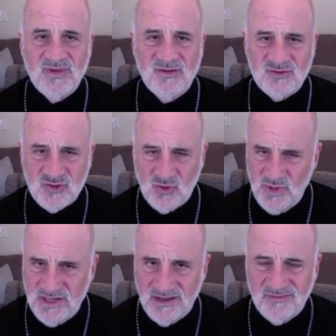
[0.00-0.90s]
So
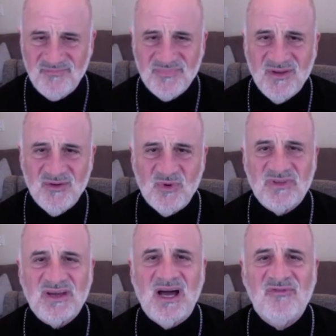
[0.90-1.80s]
read on
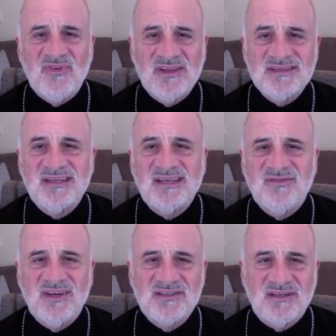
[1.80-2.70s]
with confidence and
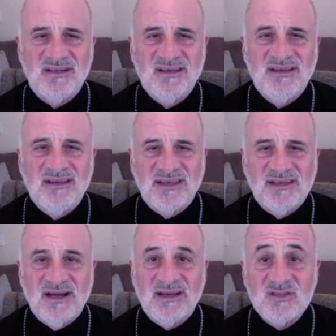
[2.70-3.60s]
conviction
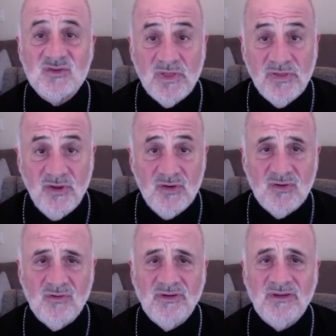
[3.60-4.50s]
that God is with
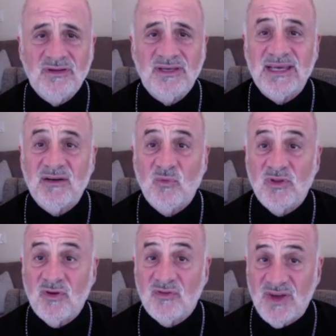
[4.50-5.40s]
you and
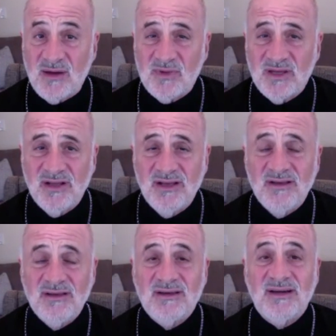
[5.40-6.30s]
with your family.
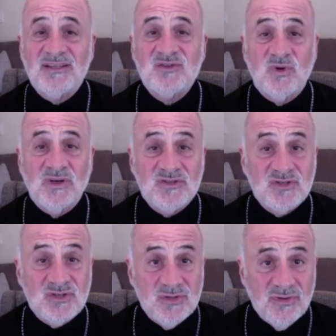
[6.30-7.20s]
God's word
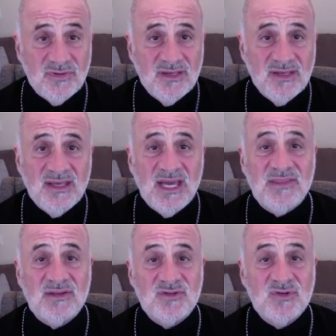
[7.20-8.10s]
is truth,
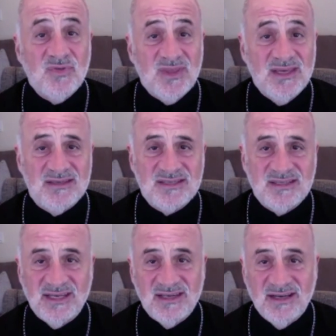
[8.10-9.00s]
and the truth is
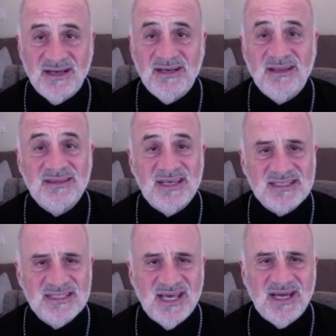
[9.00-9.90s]
that God
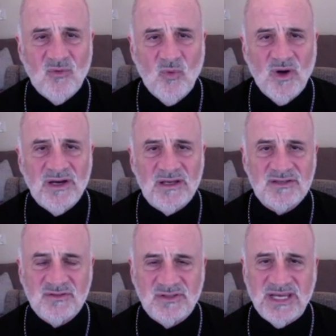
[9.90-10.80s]
does not want
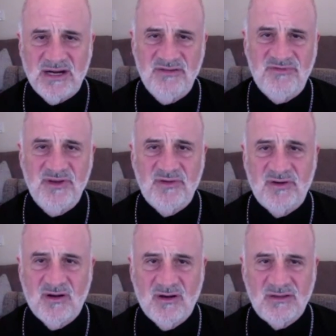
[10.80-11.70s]
us to carry fear
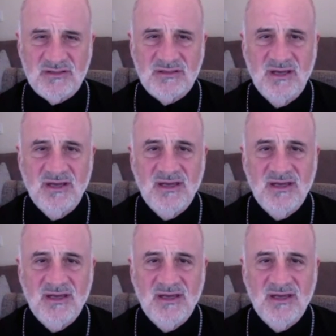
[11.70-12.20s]
in our hearts.